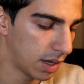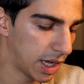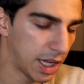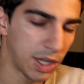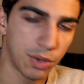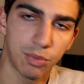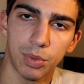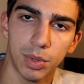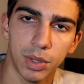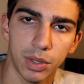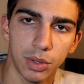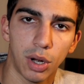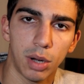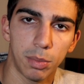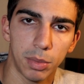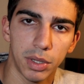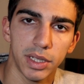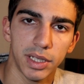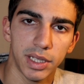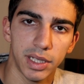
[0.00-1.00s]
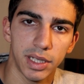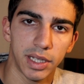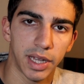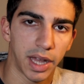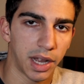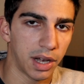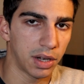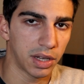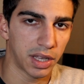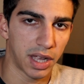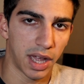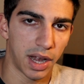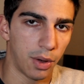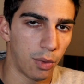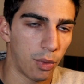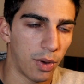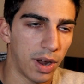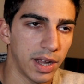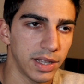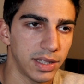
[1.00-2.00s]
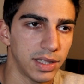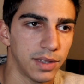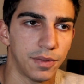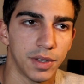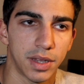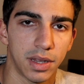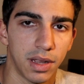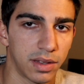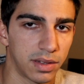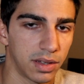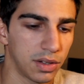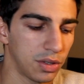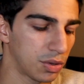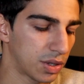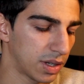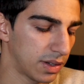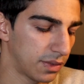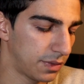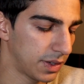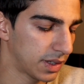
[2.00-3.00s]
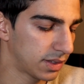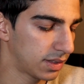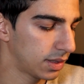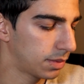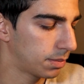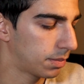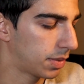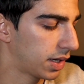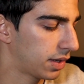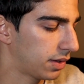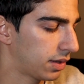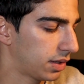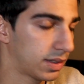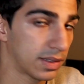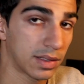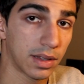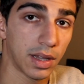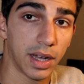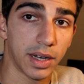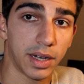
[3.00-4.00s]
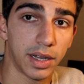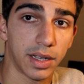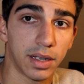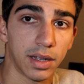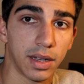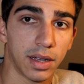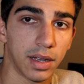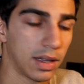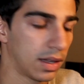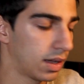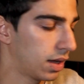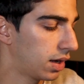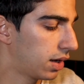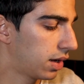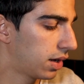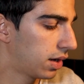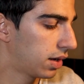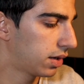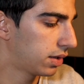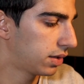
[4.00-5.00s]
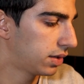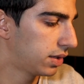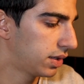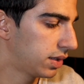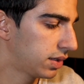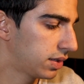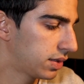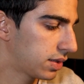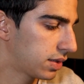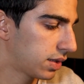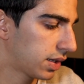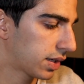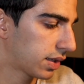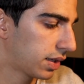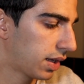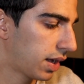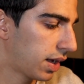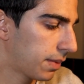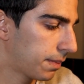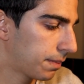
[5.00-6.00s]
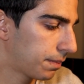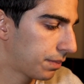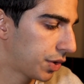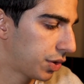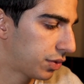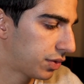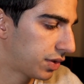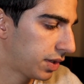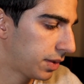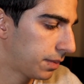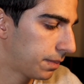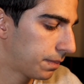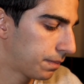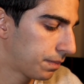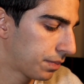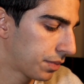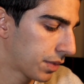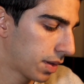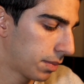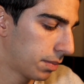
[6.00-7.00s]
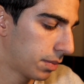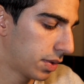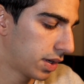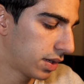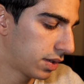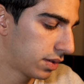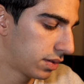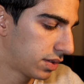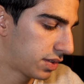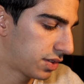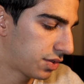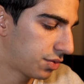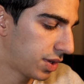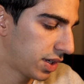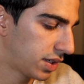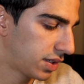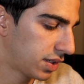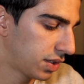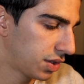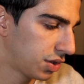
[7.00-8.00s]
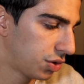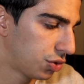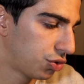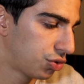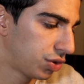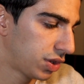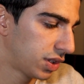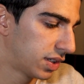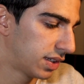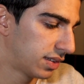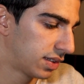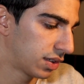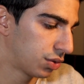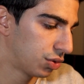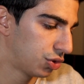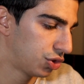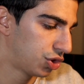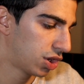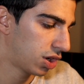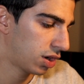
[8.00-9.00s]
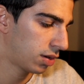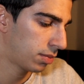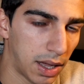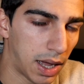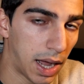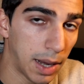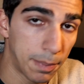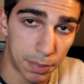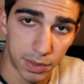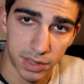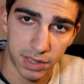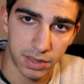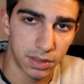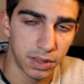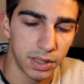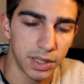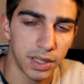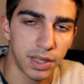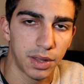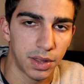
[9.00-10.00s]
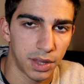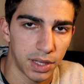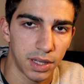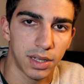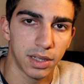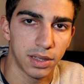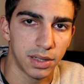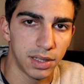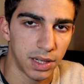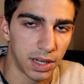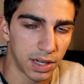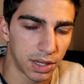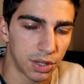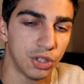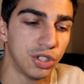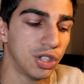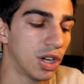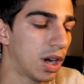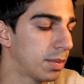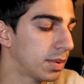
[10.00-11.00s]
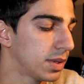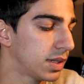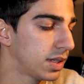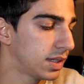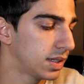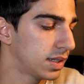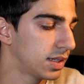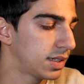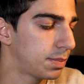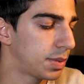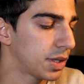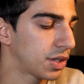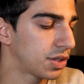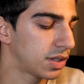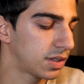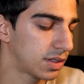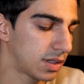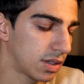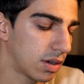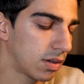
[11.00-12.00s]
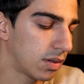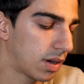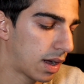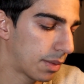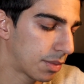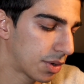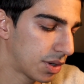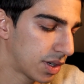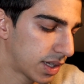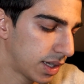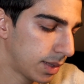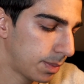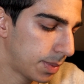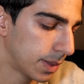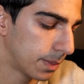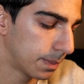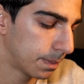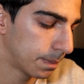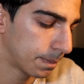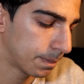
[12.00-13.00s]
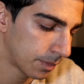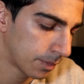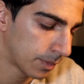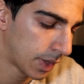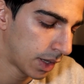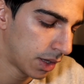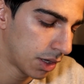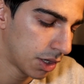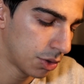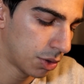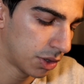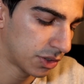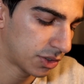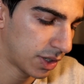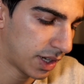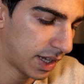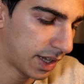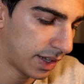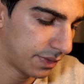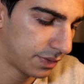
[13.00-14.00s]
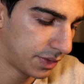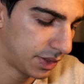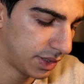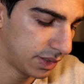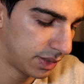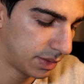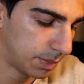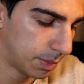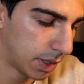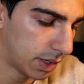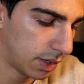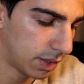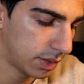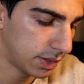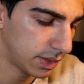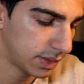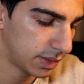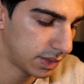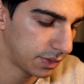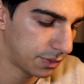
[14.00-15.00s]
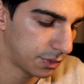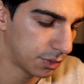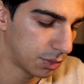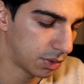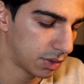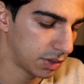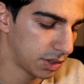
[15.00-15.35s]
It will normally get it right. If it doesn't, you can fix it by sliding this like that, you see. But straighten usually does a good job. I personally think it did a good job in this picture, so I'm gonna keep it. You also have these buttons if